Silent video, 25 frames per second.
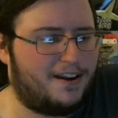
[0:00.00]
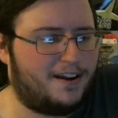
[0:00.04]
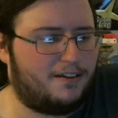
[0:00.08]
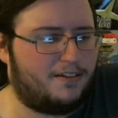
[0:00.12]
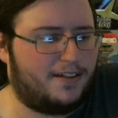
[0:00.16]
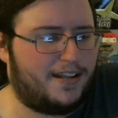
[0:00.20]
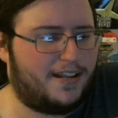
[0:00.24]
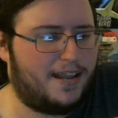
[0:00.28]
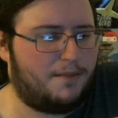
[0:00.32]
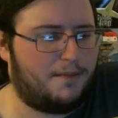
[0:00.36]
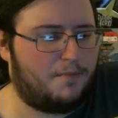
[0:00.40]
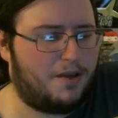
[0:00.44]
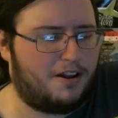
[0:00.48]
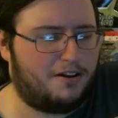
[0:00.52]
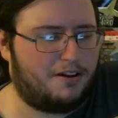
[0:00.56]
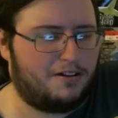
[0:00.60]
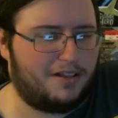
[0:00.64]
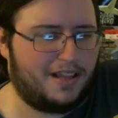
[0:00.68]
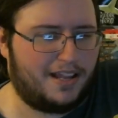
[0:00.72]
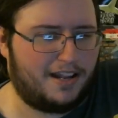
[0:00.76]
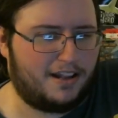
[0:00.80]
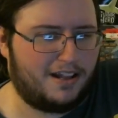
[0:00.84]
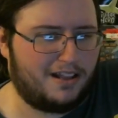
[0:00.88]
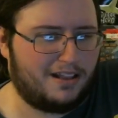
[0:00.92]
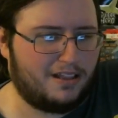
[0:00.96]
it only came out in
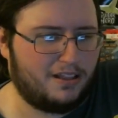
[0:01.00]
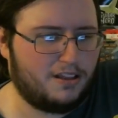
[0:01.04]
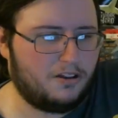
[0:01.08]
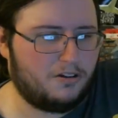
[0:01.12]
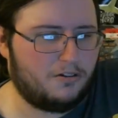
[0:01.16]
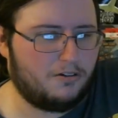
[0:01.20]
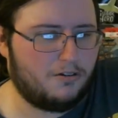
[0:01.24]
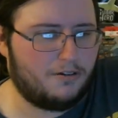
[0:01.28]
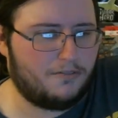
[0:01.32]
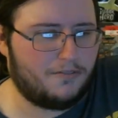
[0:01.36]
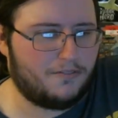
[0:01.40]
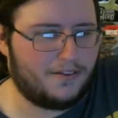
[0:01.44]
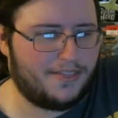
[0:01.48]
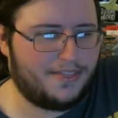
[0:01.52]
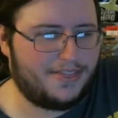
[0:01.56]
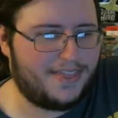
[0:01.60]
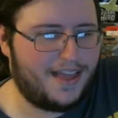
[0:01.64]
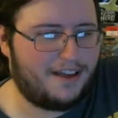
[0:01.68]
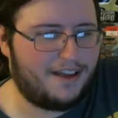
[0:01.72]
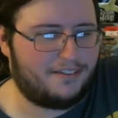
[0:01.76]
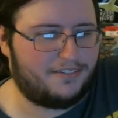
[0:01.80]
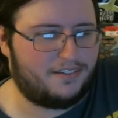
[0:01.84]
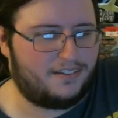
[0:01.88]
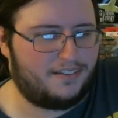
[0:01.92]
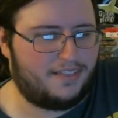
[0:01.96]
like a little over
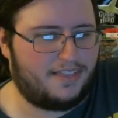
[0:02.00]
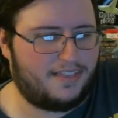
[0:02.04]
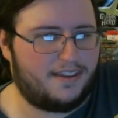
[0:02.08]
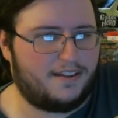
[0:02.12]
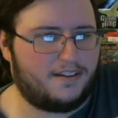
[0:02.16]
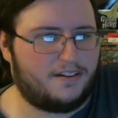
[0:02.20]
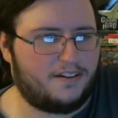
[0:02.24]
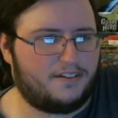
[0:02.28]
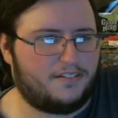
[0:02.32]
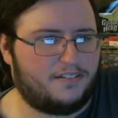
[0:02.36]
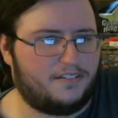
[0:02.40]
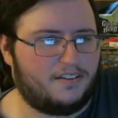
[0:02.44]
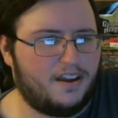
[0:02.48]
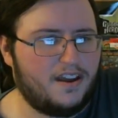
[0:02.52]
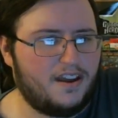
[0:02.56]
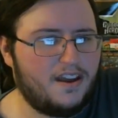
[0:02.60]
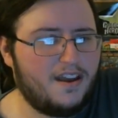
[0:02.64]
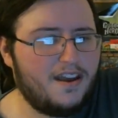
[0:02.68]
1,000 theaters.